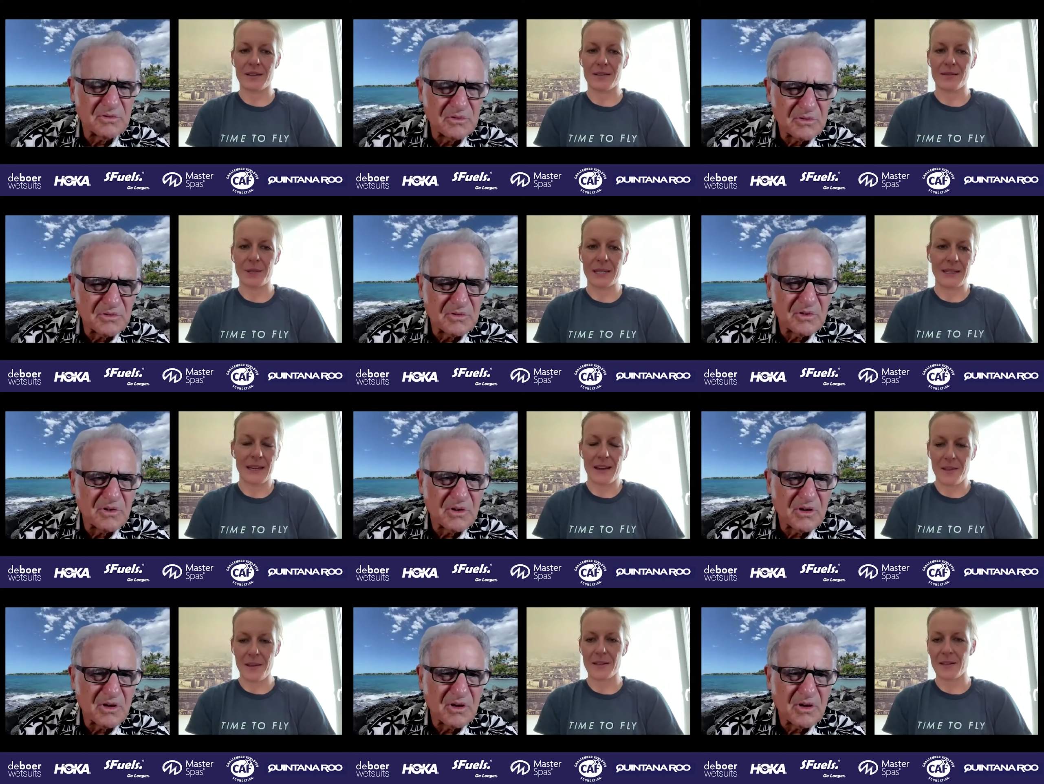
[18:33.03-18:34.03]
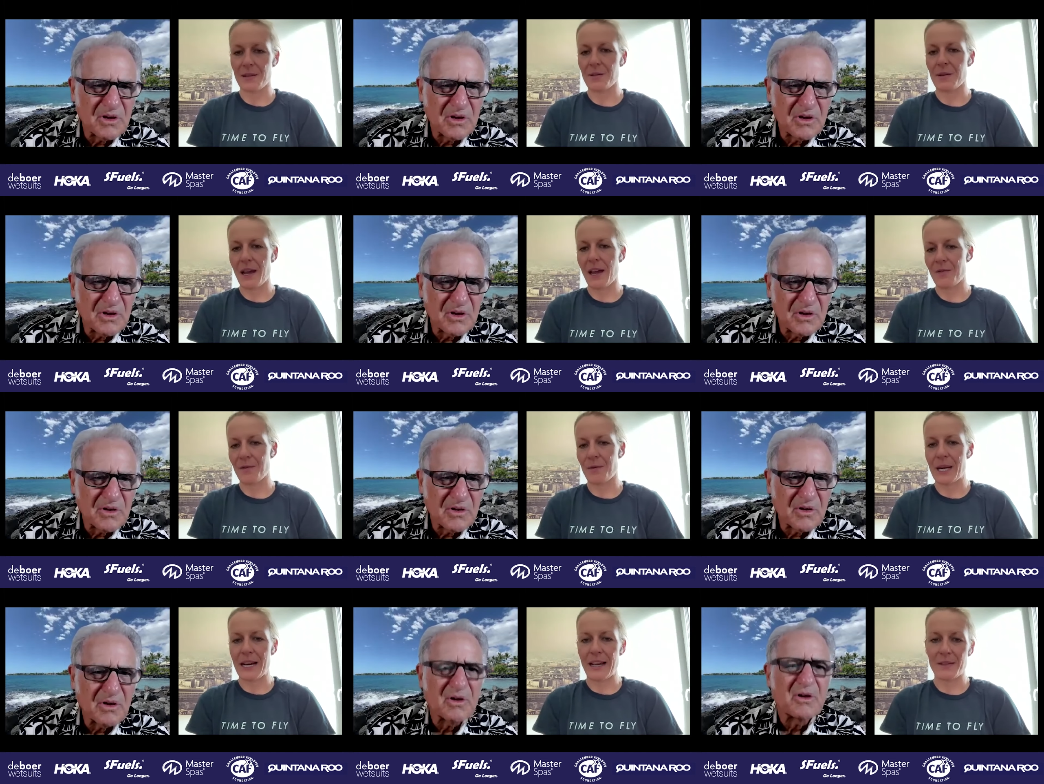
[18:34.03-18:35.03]
Speaker 1: uh, risk anything. So I have
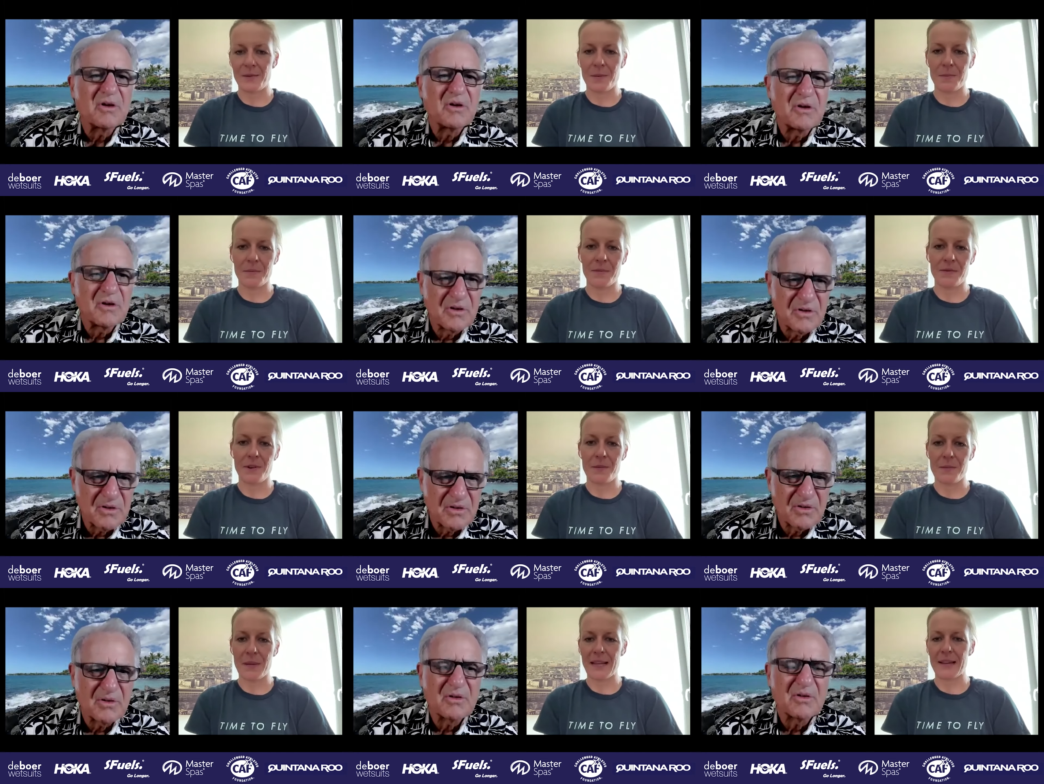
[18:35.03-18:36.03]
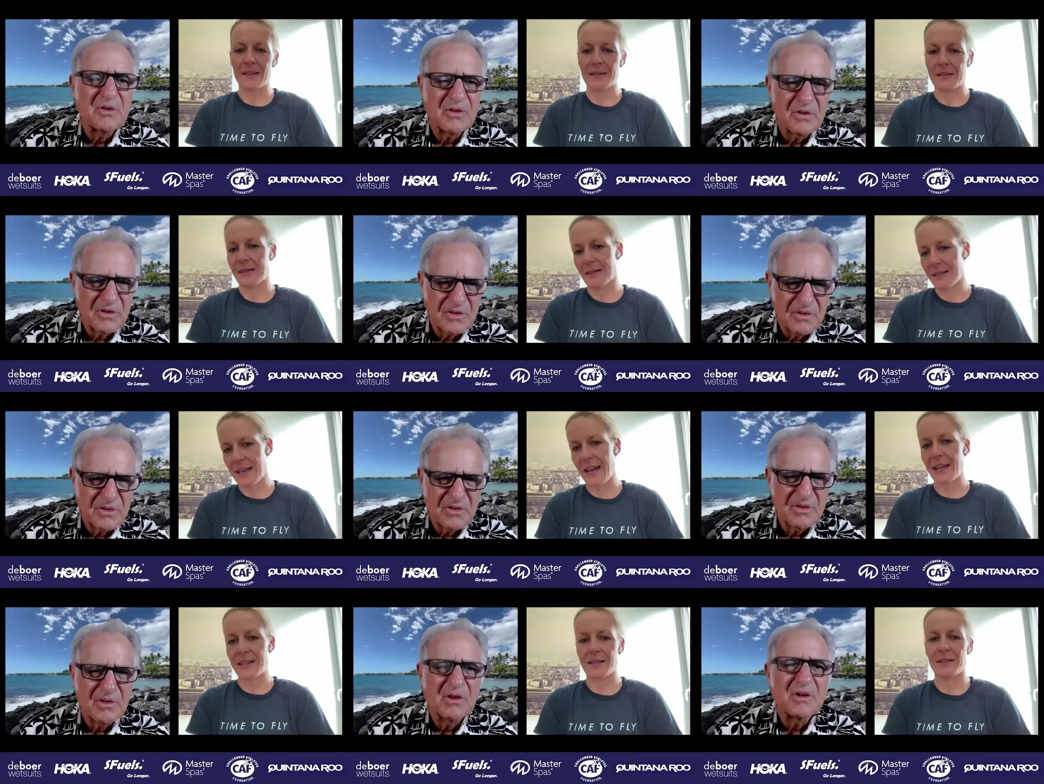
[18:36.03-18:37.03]
green lights from from a medical
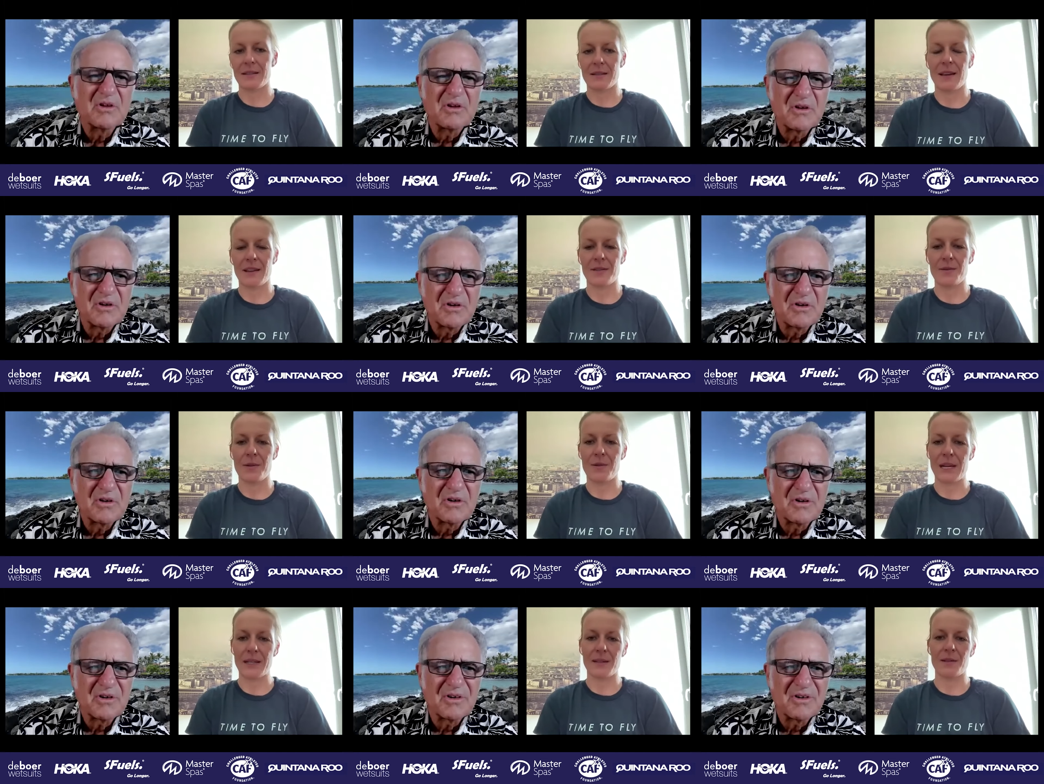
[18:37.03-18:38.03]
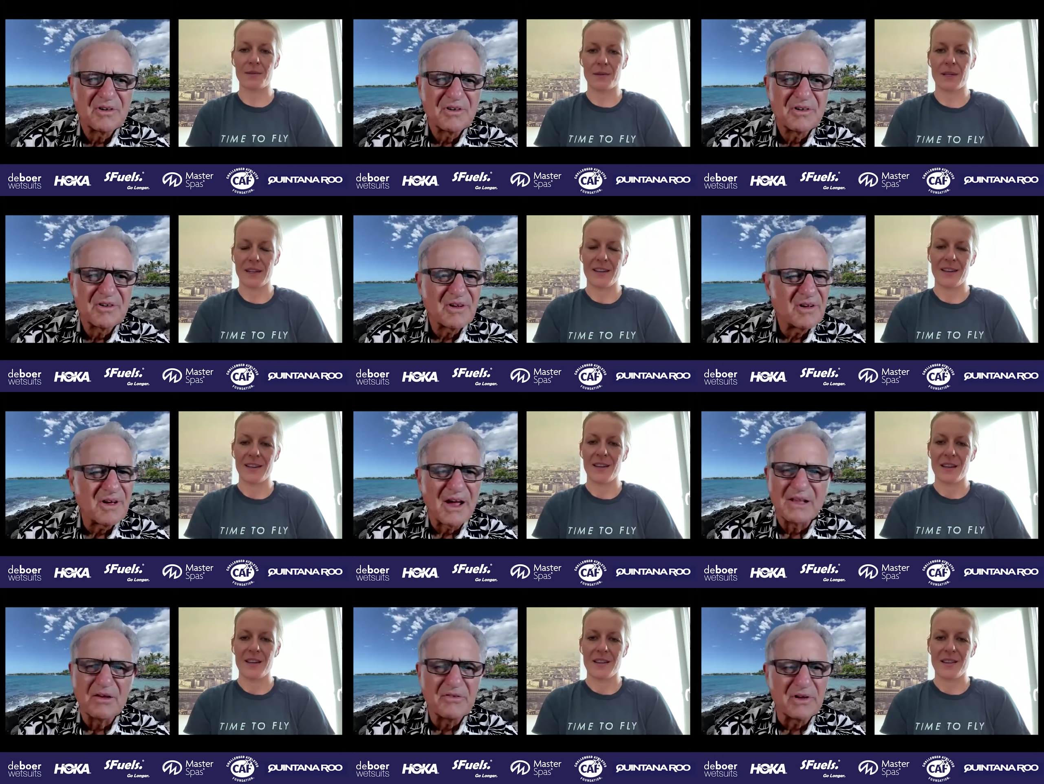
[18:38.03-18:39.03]
side and can do the race. So
Speaker 2: I
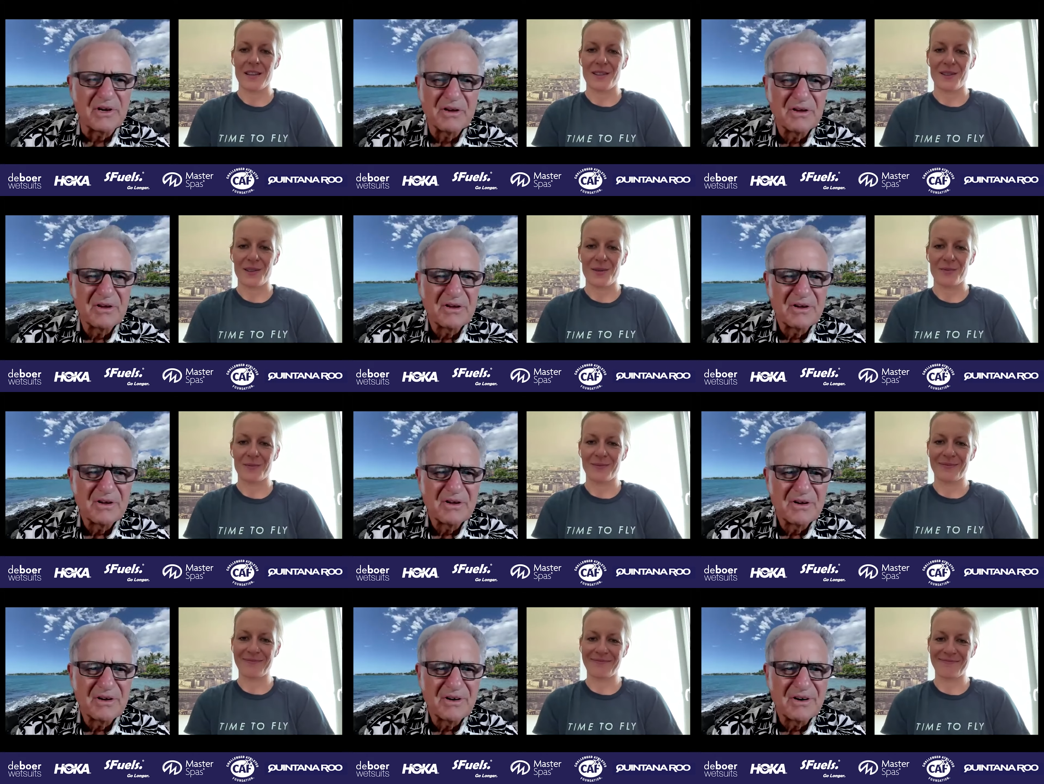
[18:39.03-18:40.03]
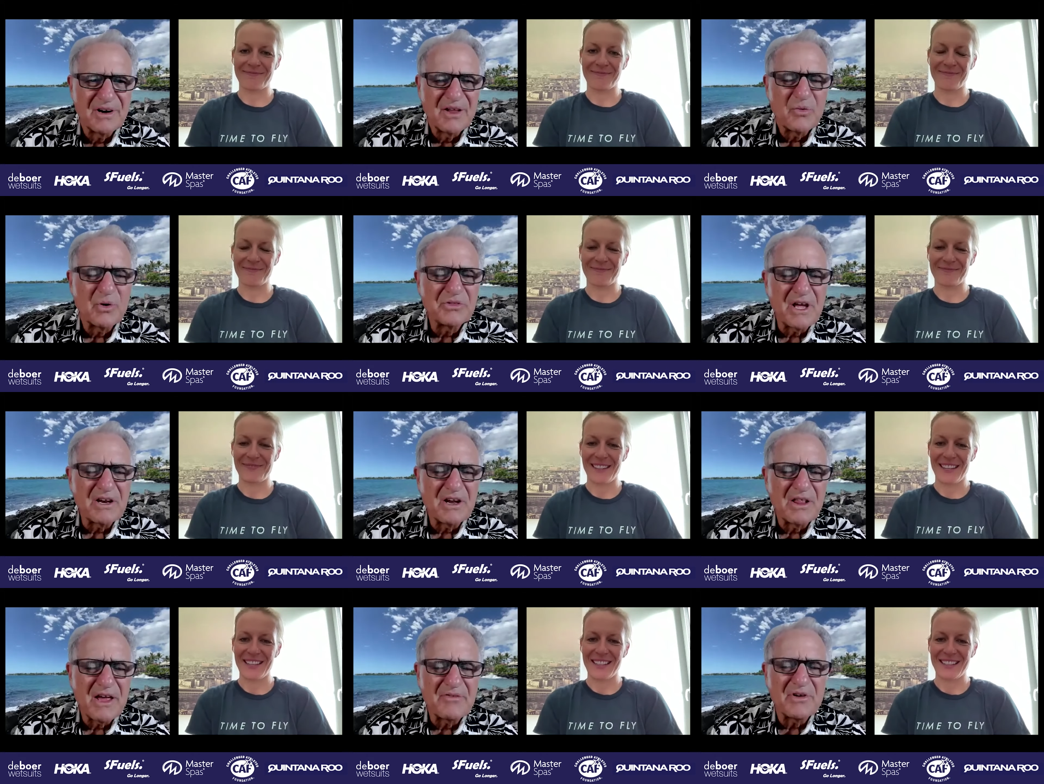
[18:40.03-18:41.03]
love it. That's good. Well, Daniela,
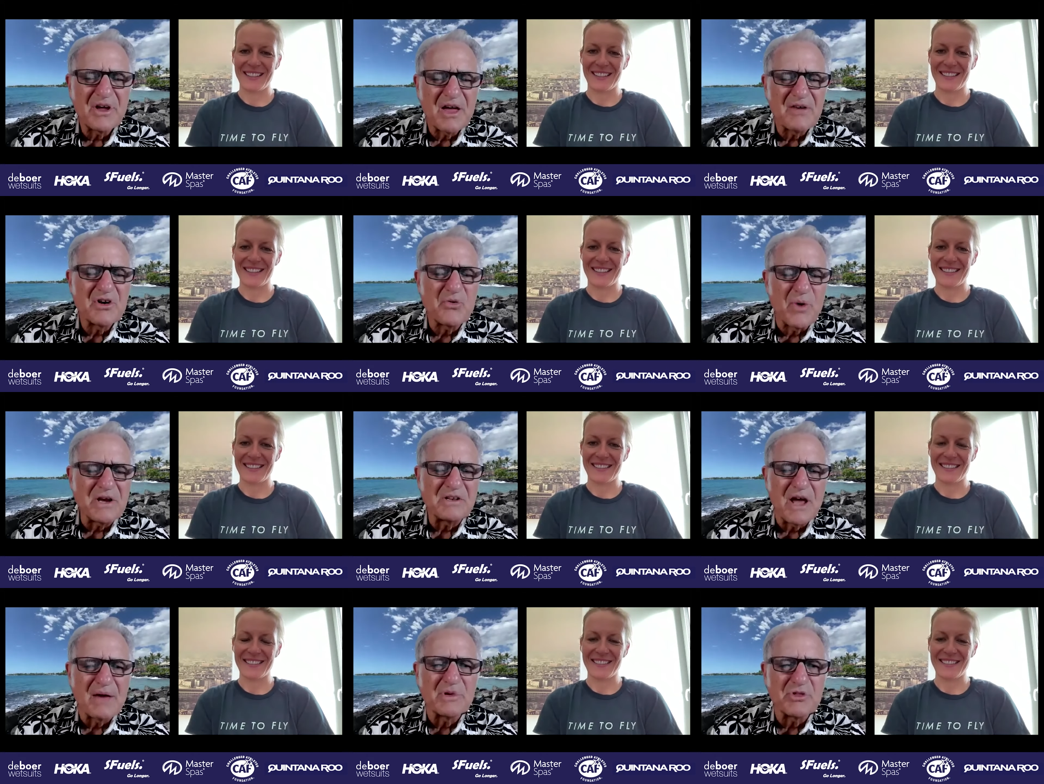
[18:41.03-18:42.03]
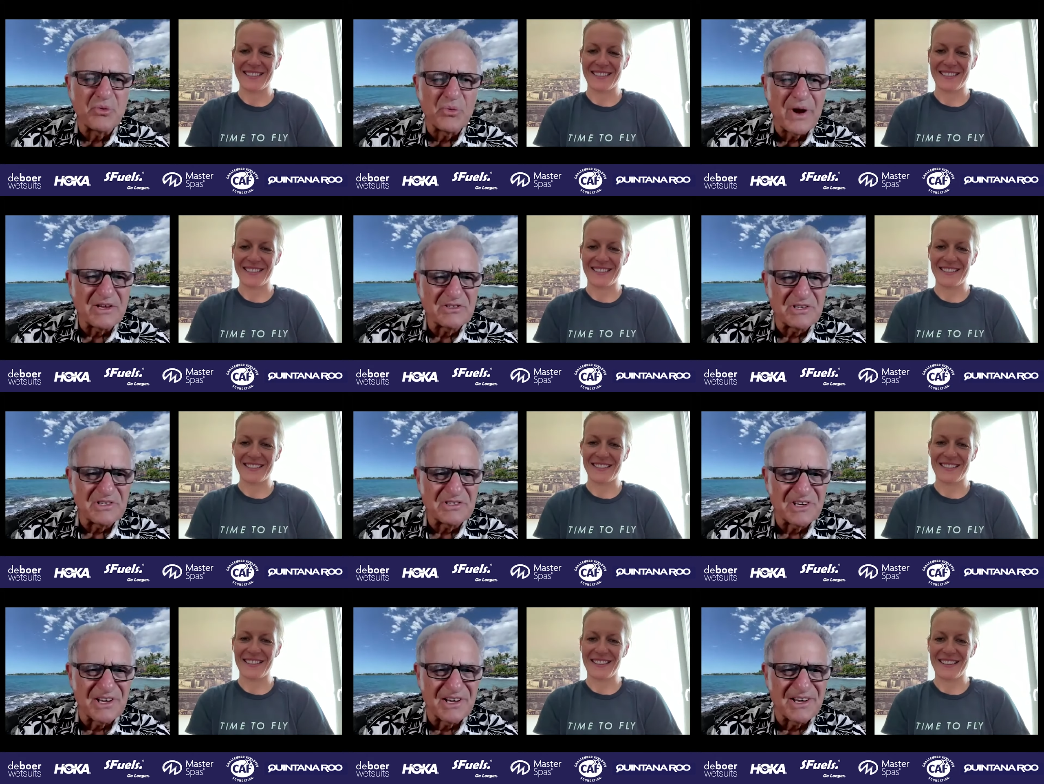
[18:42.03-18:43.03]
have a have a great time at the race. It's
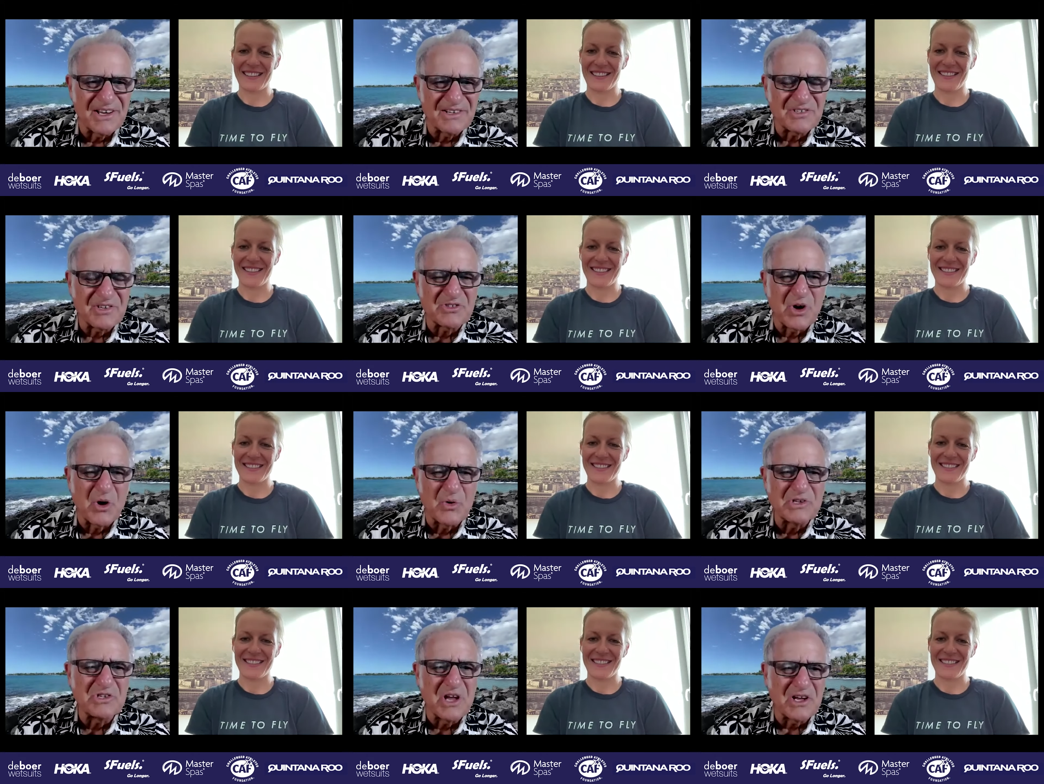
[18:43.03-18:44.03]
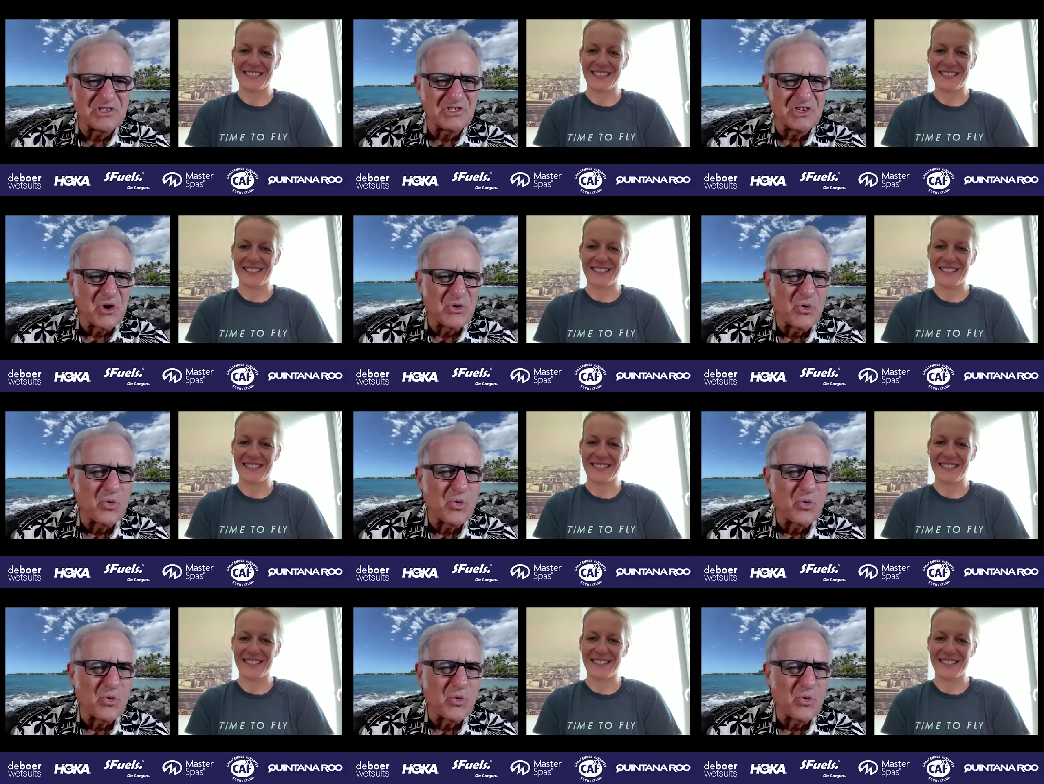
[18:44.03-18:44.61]
uh, it's it's always nice to go to a